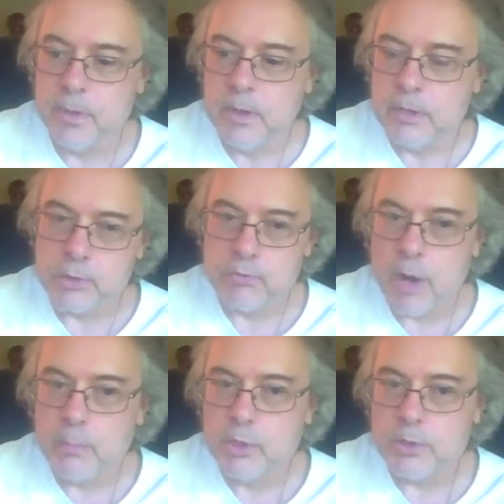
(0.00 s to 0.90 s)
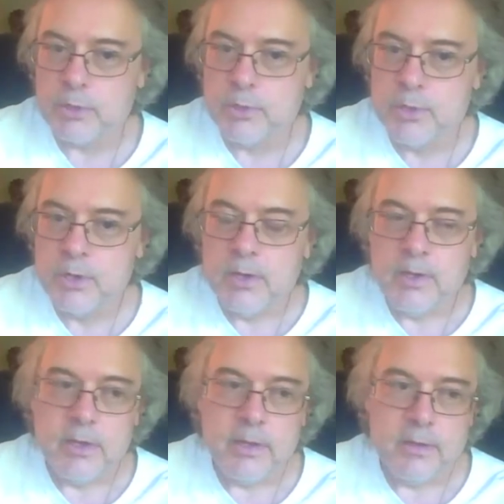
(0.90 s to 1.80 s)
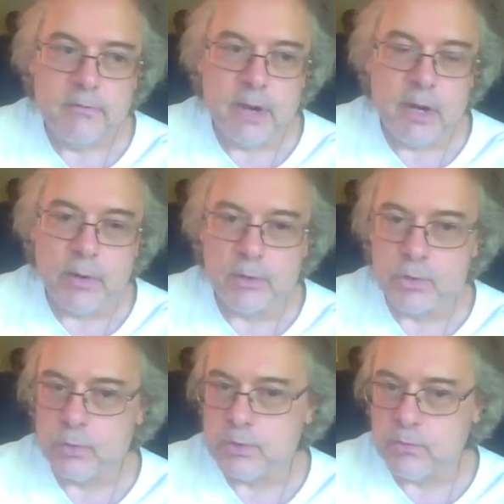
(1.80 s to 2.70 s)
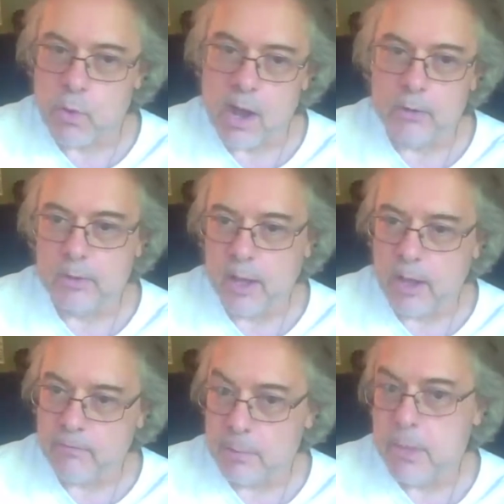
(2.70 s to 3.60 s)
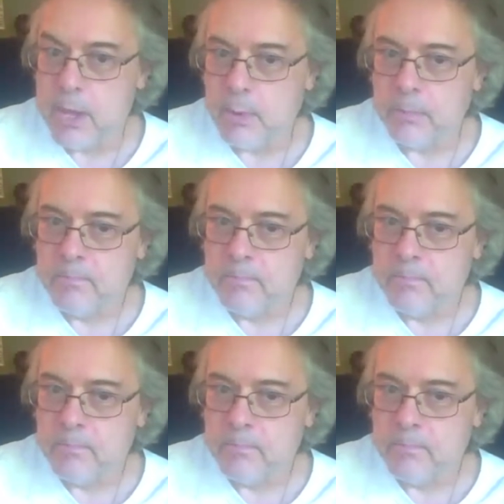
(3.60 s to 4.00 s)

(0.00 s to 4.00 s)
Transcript: disruptions in various sorts of wildlife and people.